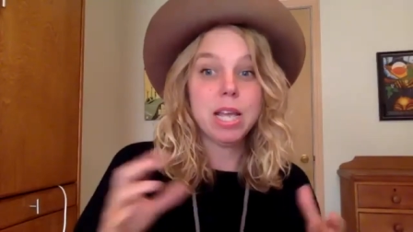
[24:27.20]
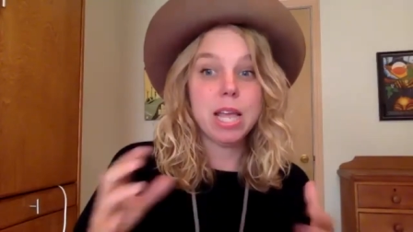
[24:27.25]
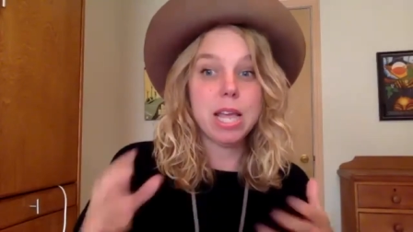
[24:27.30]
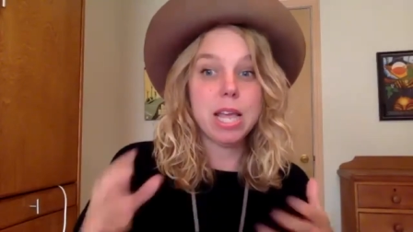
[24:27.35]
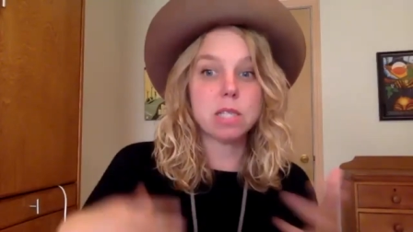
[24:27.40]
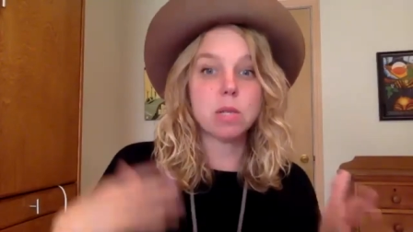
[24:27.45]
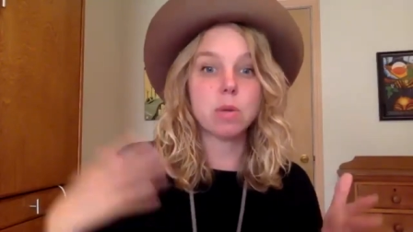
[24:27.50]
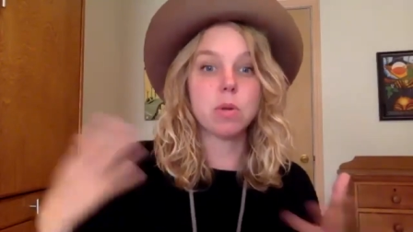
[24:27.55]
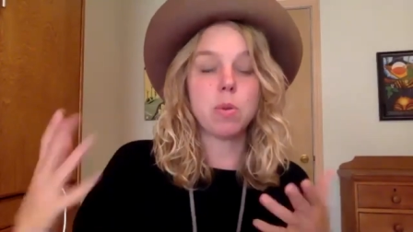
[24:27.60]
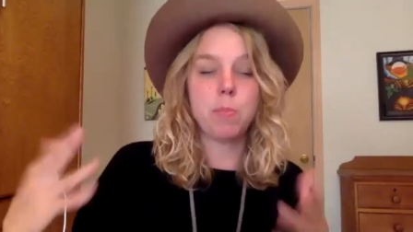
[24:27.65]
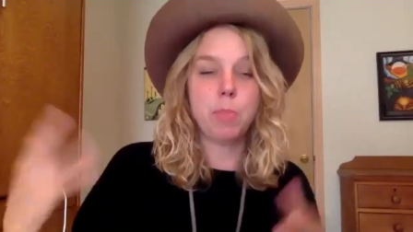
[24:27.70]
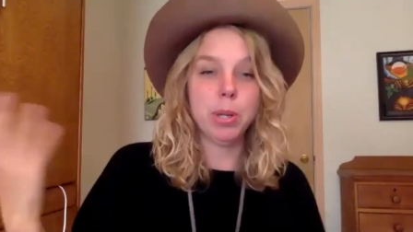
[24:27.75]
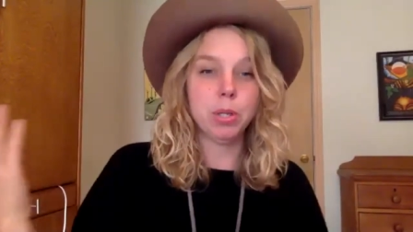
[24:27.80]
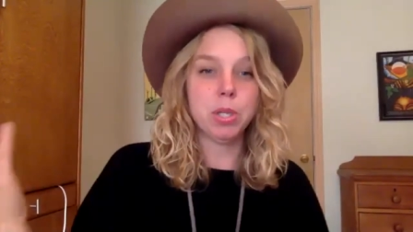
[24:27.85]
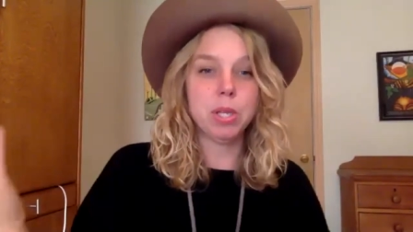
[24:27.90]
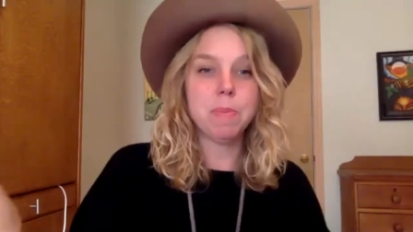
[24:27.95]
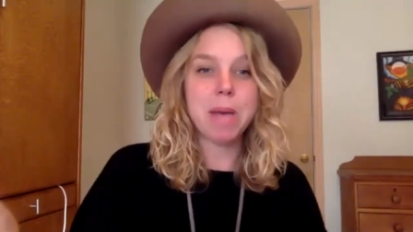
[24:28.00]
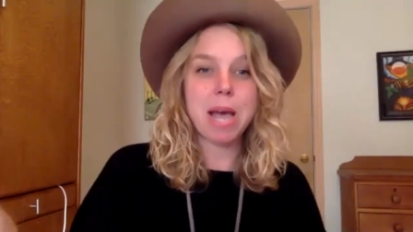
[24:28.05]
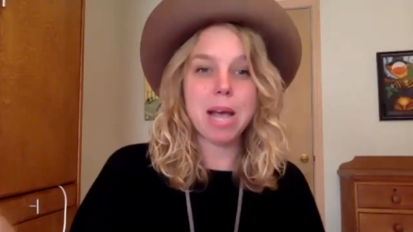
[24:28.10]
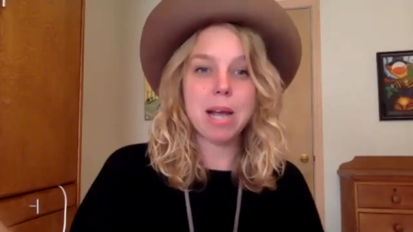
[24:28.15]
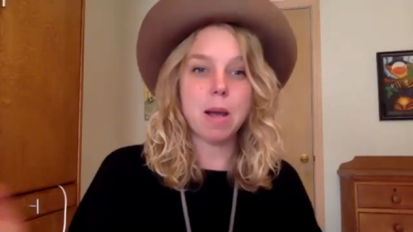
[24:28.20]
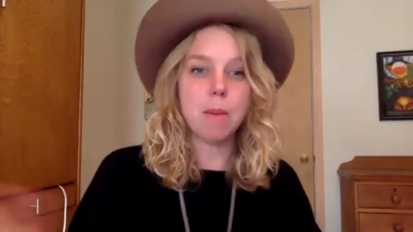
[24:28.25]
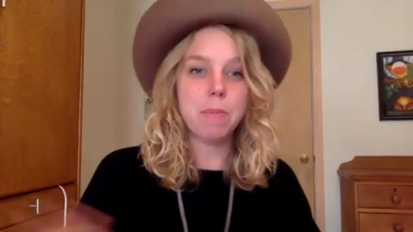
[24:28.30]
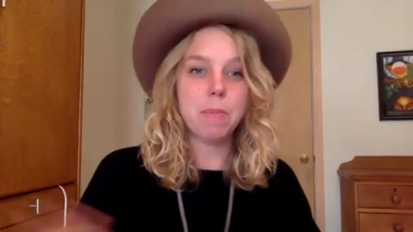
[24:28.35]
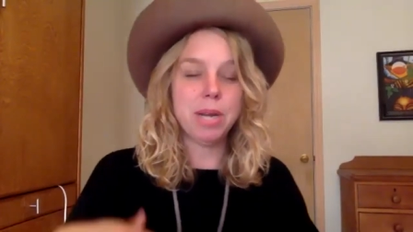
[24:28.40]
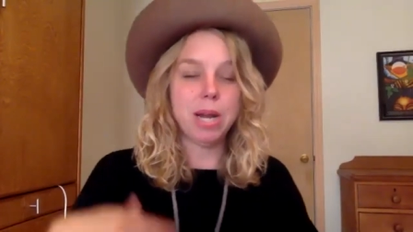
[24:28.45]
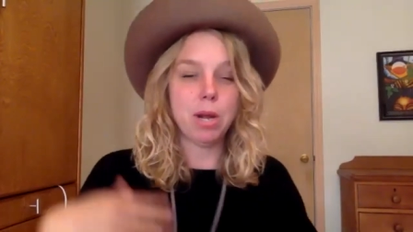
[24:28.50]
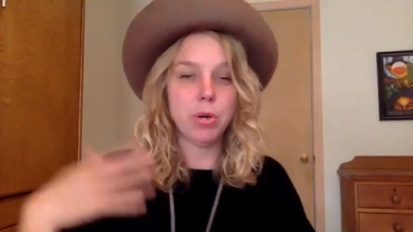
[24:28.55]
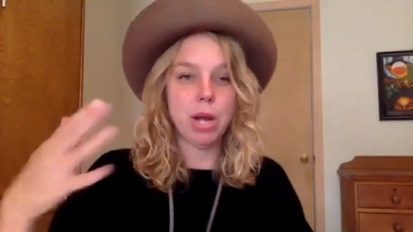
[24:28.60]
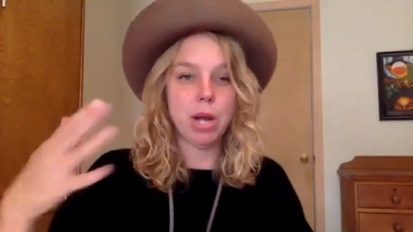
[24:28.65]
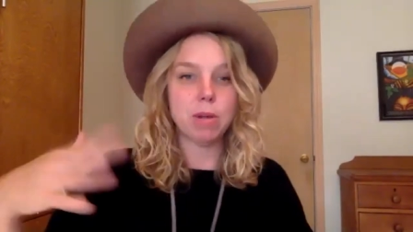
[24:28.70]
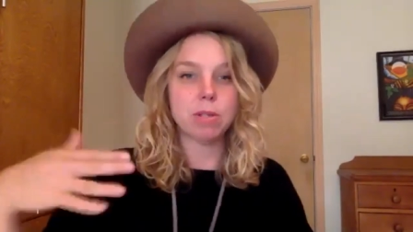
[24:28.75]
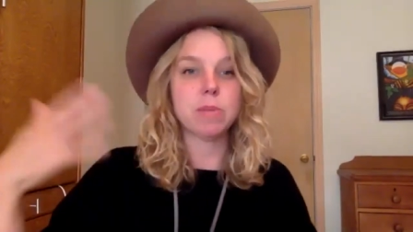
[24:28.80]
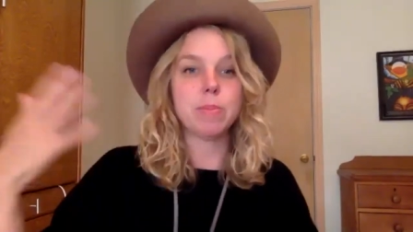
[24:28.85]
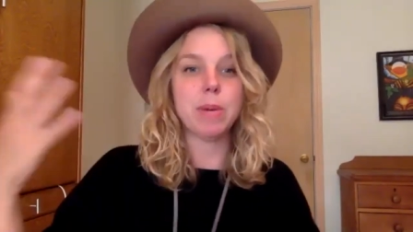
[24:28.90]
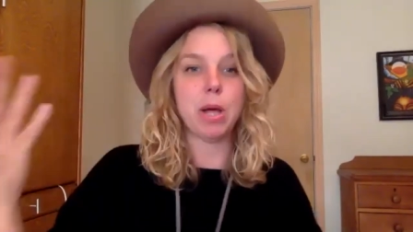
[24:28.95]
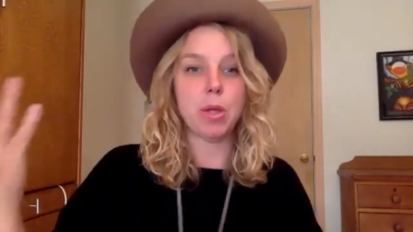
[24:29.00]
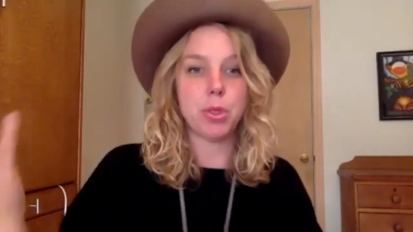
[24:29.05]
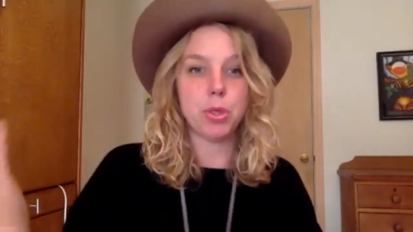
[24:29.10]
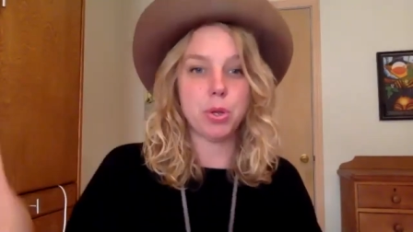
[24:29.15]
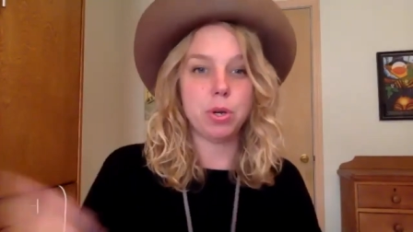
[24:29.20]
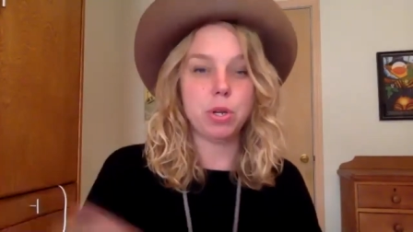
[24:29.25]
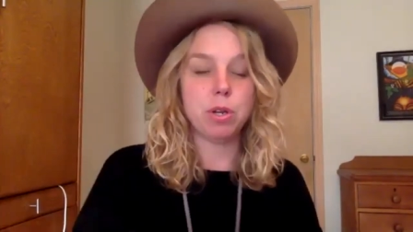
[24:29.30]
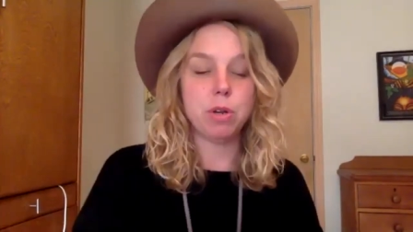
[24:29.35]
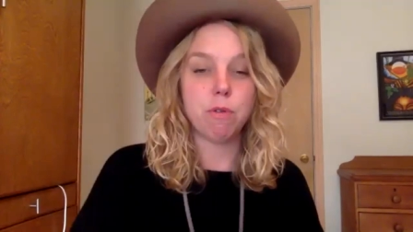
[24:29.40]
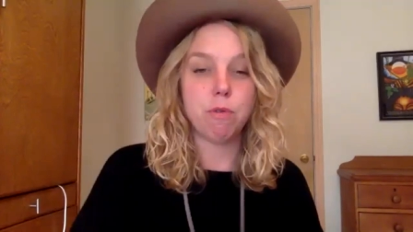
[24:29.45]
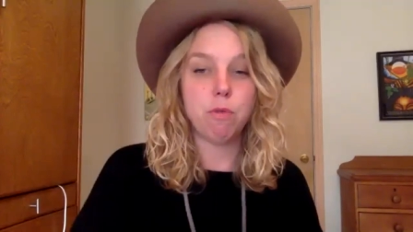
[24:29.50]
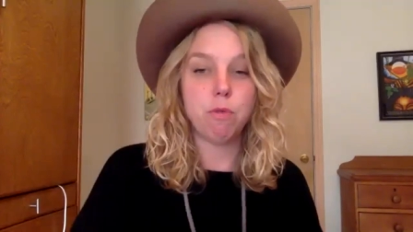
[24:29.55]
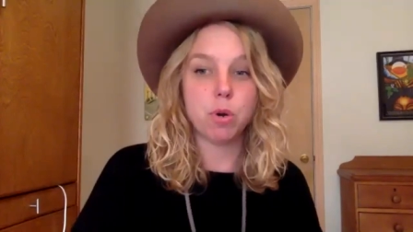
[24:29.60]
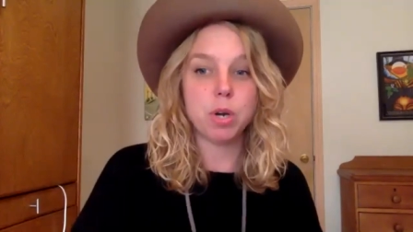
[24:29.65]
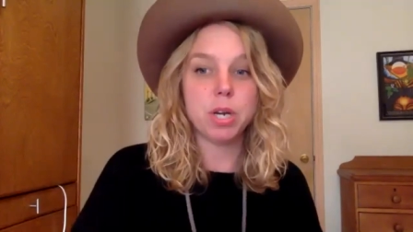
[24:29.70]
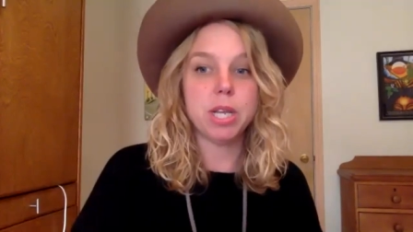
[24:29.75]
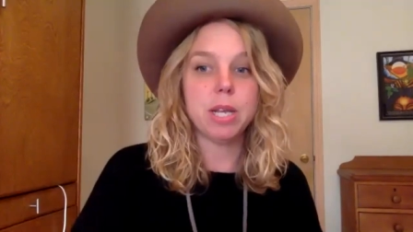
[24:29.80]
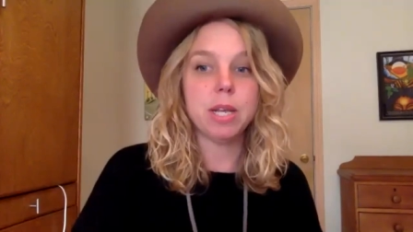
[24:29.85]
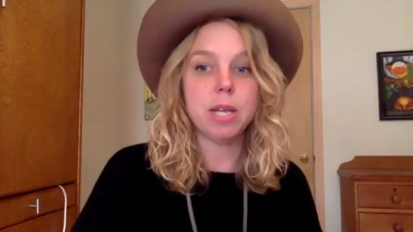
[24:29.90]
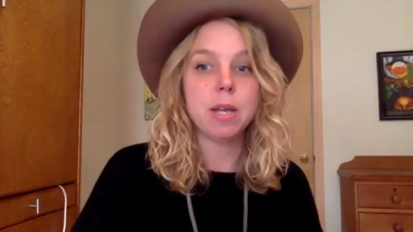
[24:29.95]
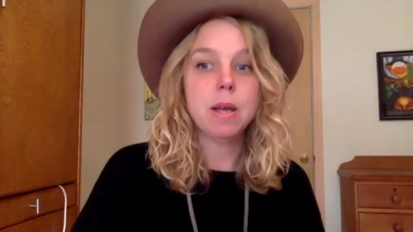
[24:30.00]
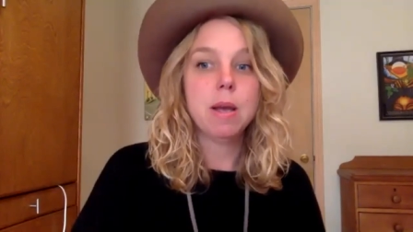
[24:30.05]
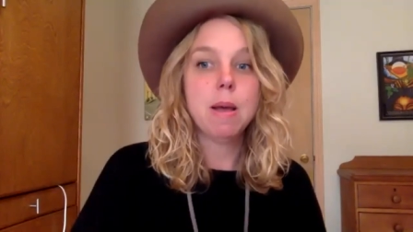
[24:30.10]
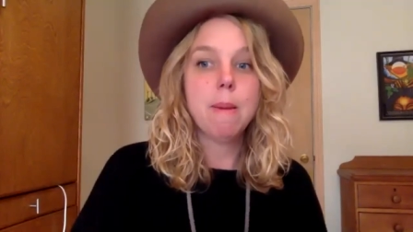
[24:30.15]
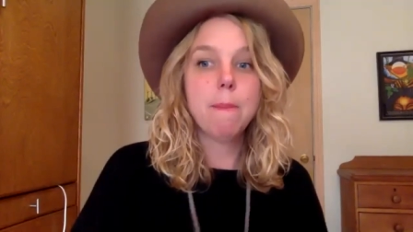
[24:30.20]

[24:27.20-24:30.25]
It's building back up now. Now it's about 30 or 40.